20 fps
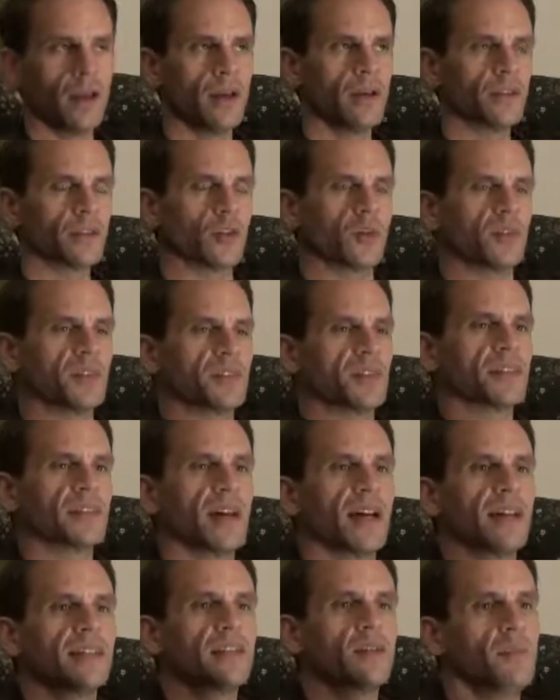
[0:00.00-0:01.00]
So it's
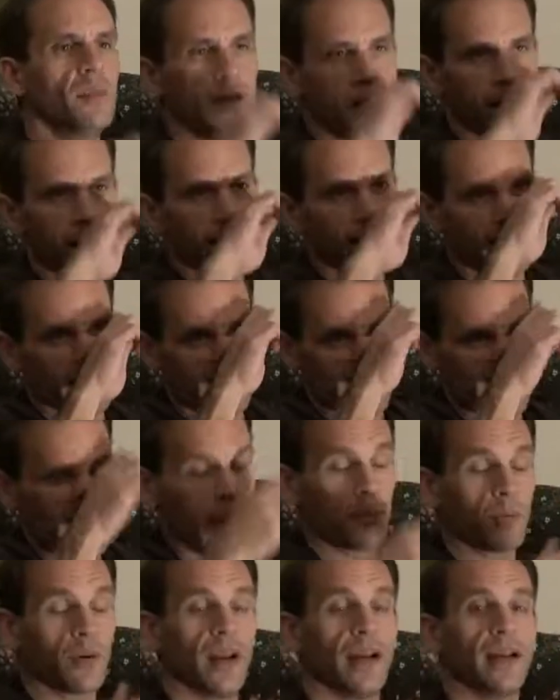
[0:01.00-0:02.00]
designed to be a
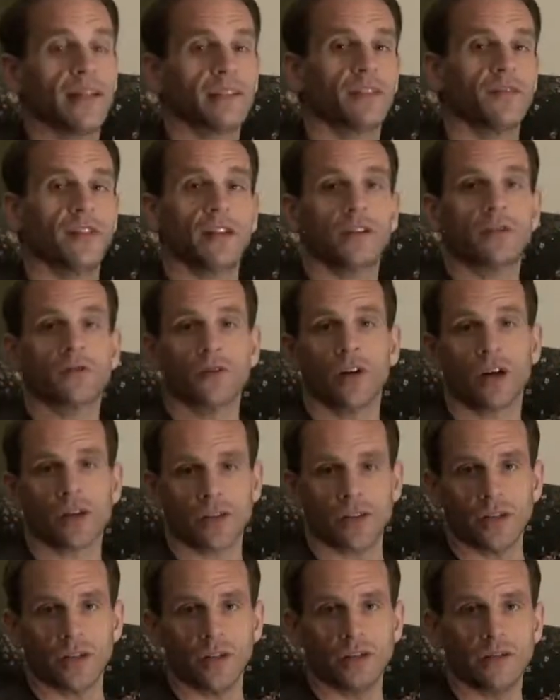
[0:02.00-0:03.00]
comprehensive
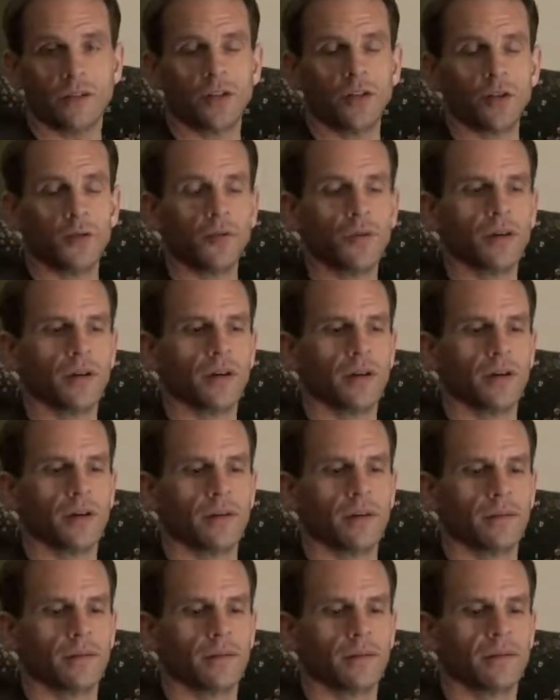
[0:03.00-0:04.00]
introduction to the
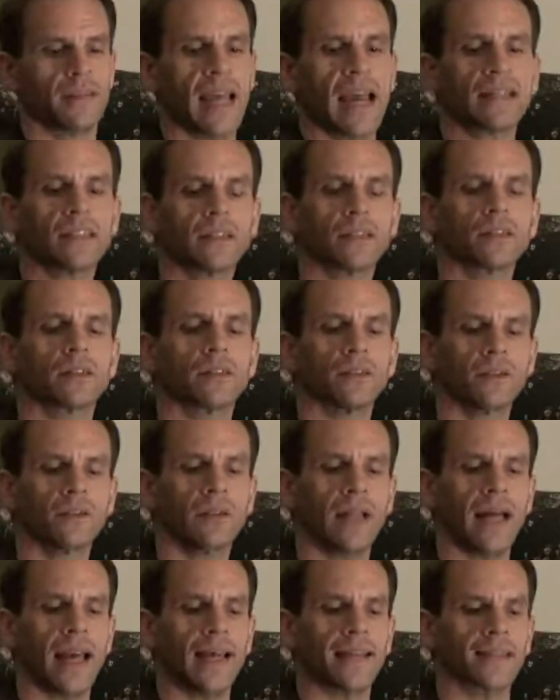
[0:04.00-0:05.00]
technical
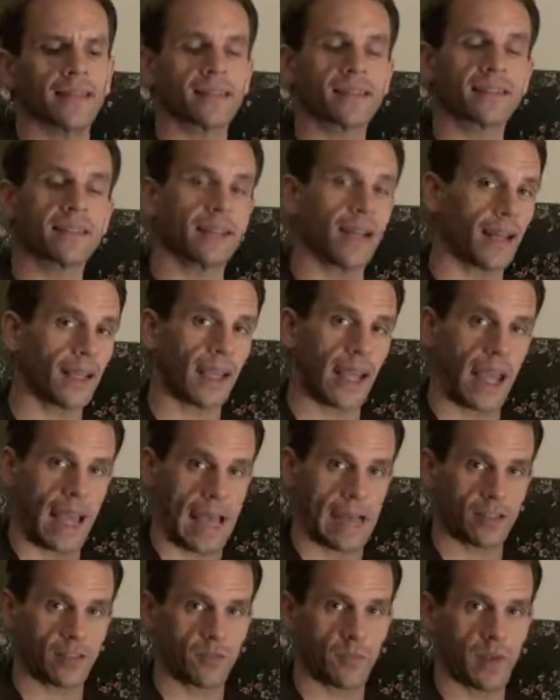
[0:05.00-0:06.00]
and aesthetic
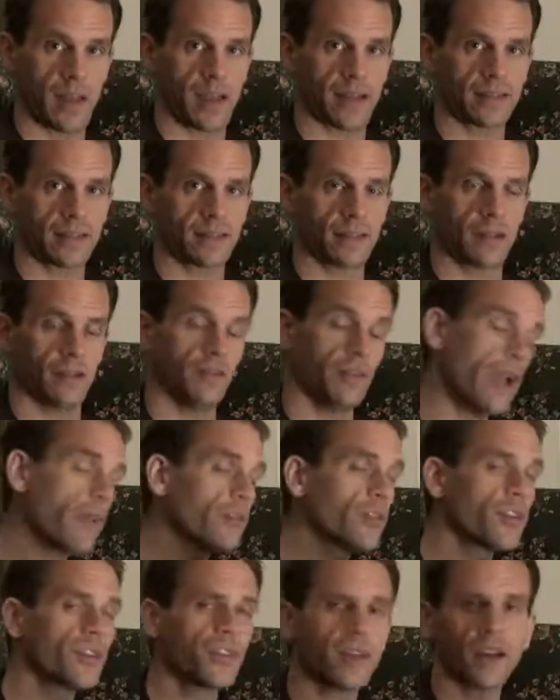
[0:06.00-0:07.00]
aspects of
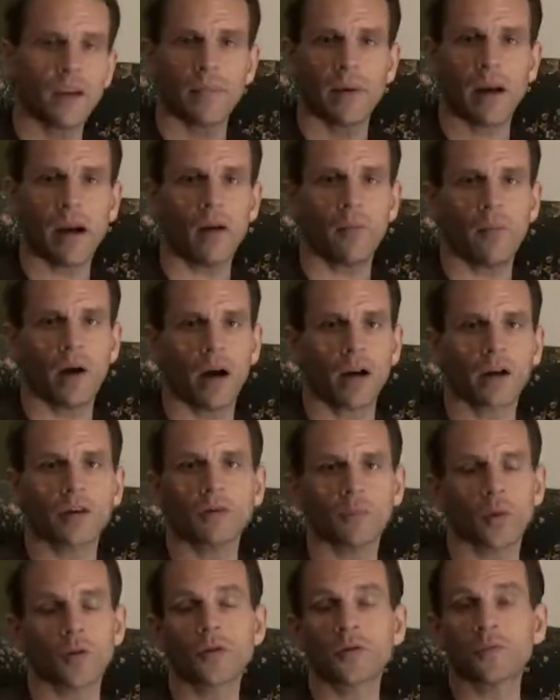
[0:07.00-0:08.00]
everything about modern
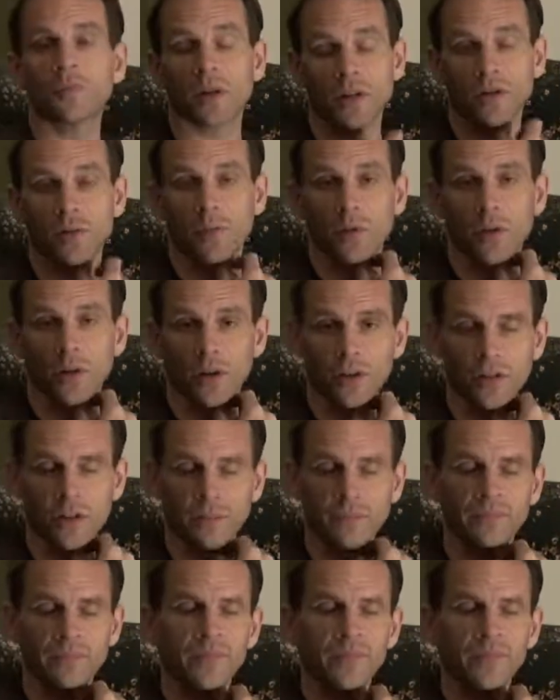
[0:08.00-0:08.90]
motion picture production.